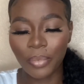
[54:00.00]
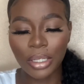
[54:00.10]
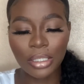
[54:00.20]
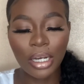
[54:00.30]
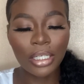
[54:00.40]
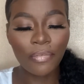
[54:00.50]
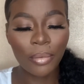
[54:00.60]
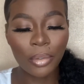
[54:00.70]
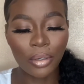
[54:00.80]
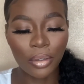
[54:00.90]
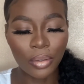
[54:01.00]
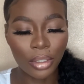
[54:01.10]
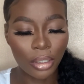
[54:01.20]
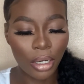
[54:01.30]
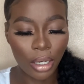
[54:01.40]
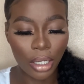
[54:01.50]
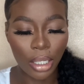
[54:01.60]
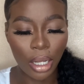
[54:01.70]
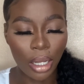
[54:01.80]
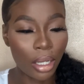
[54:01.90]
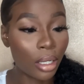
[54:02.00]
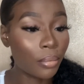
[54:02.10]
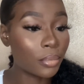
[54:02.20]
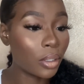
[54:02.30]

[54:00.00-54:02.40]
Starting from the outer the